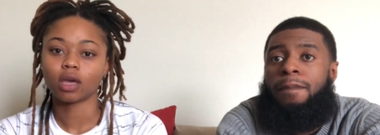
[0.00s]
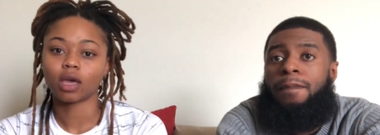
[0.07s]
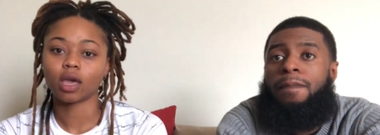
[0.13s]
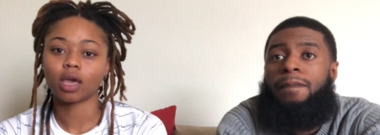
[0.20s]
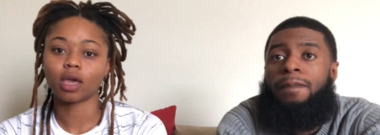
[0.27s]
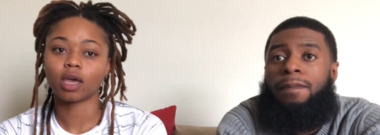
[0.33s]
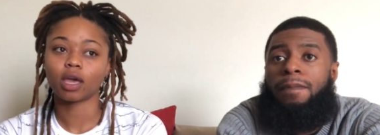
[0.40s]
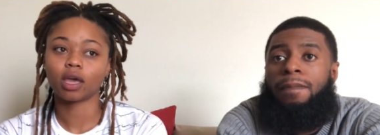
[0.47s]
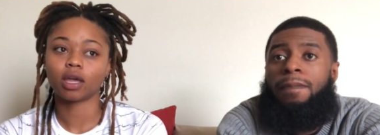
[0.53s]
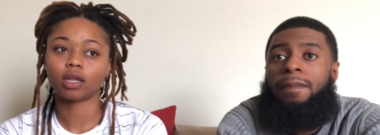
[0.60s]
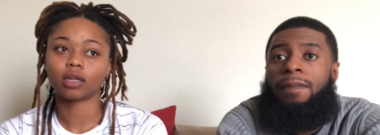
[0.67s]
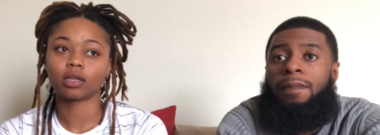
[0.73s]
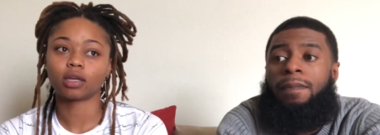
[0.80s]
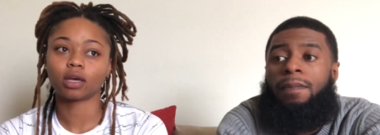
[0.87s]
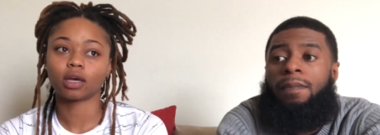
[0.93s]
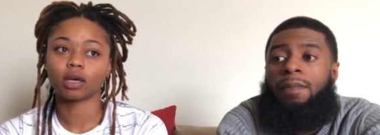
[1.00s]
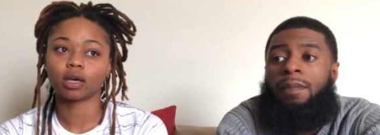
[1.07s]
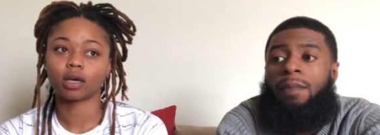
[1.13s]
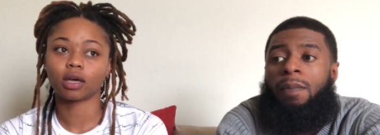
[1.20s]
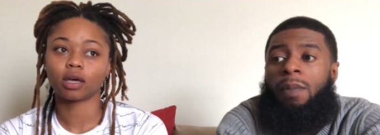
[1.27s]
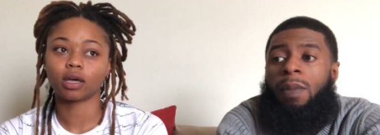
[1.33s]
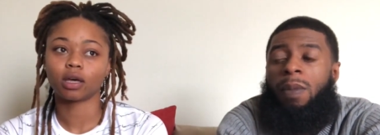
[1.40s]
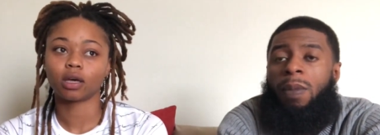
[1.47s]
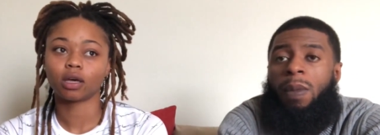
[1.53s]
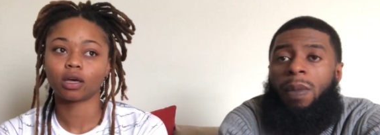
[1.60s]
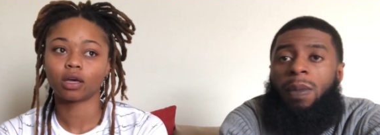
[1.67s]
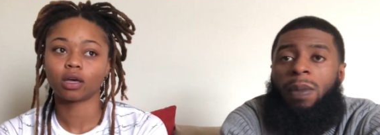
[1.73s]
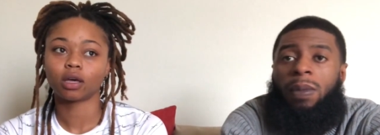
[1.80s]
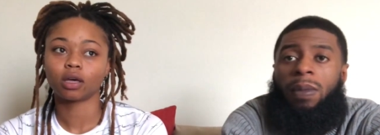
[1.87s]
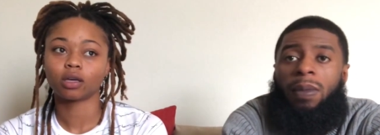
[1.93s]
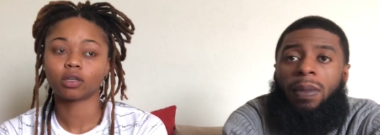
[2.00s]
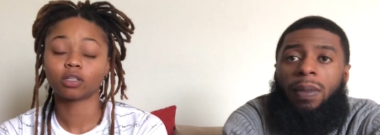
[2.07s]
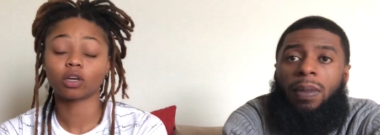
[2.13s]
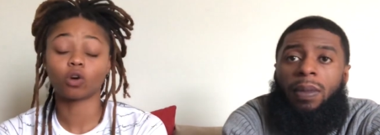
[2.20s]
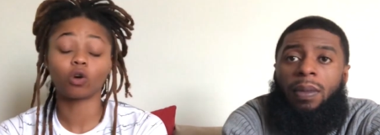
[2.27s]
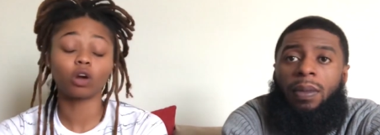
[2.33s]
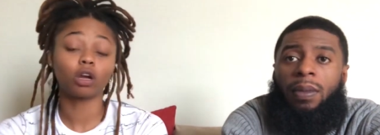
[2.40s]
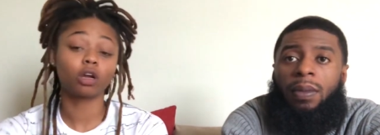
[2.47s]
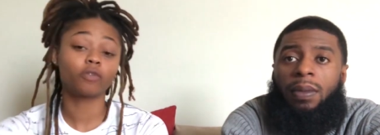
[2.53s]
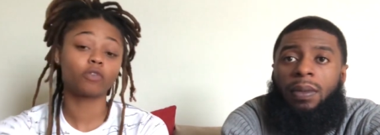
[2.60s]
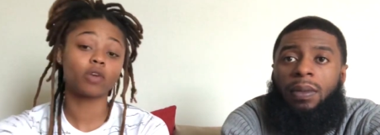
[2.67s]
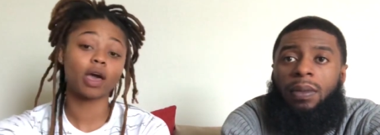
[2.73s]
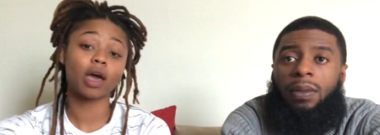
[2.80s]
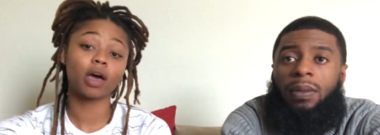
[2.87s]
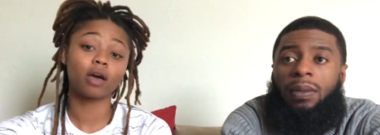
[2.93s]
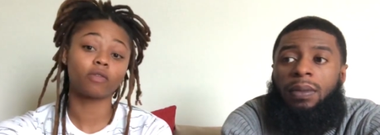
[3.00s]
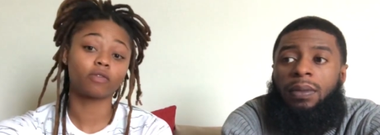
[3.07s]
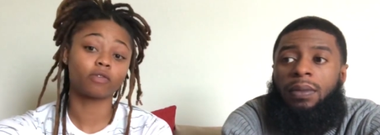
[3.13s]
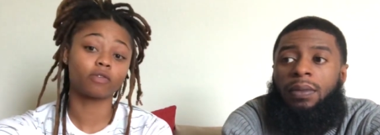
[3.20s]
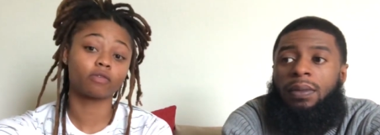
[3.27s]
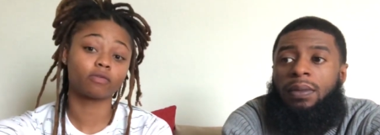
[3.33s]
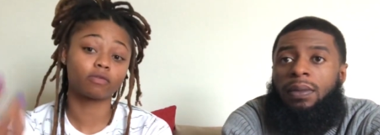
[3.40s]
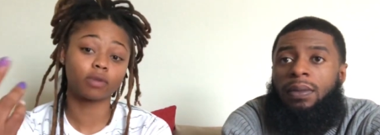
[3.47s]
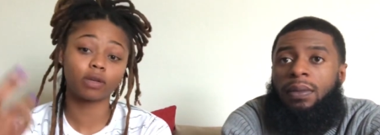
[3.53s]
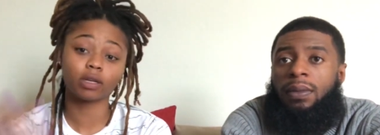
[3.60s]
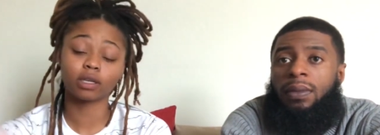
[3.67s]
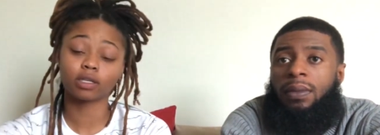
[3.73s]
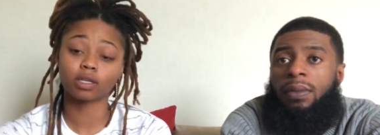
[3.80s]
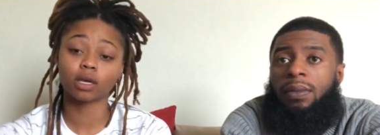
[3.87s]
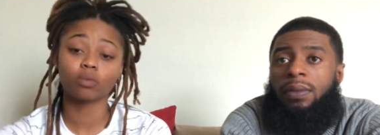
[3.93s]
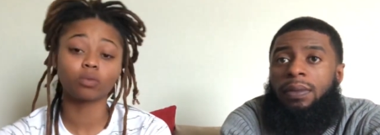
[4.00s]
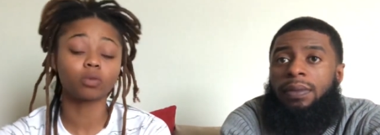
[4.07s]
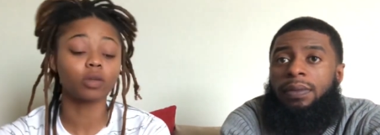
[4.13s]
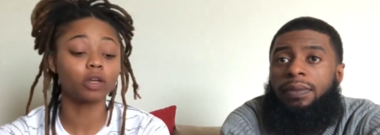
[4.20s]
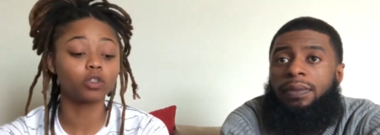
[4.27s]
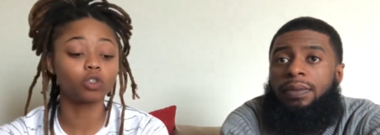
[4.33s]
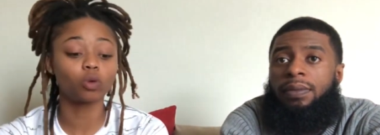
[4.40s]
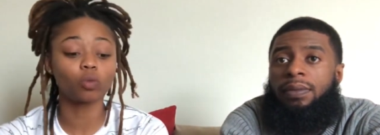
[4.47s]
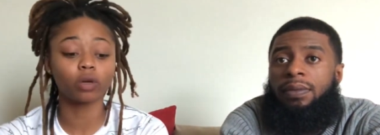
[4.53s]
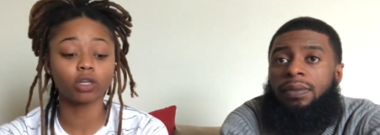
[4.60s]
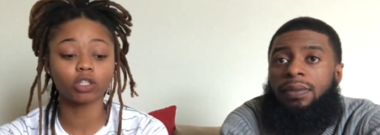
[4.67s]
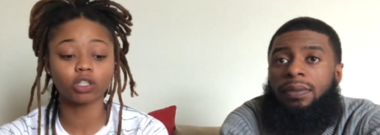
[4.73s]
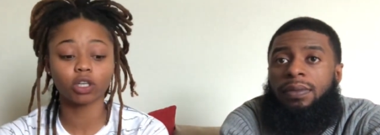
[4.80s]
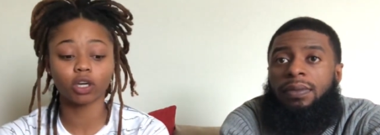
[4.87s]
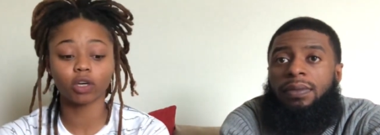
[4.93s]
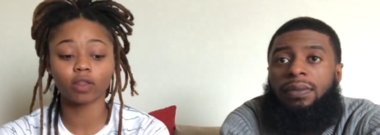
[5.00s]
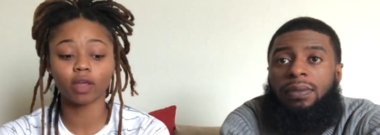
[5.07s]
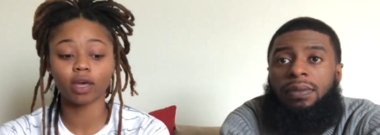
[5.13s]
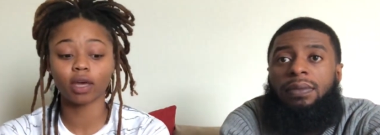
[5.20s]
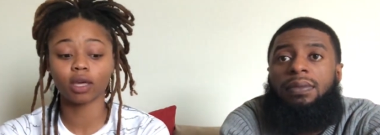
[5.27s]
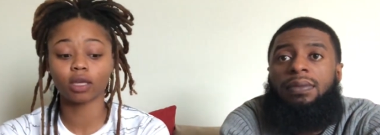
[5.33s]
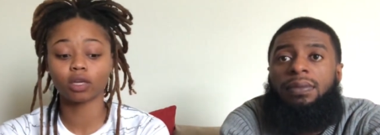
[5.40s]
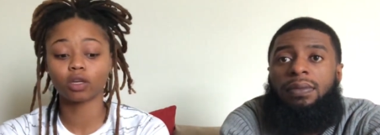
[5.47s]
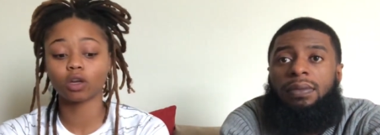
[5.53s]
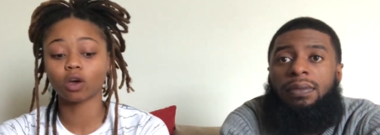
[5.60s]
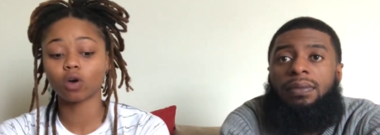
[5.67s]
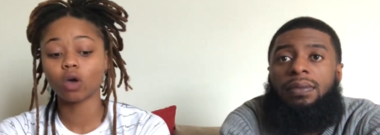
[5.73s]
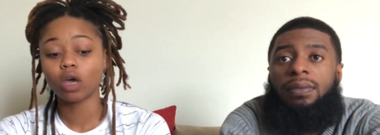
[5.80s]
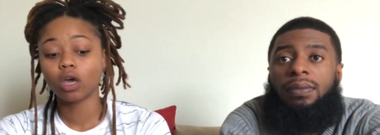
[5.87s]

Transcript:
Speaker 1: And, uh, or if you have an example that you want to share that, you know,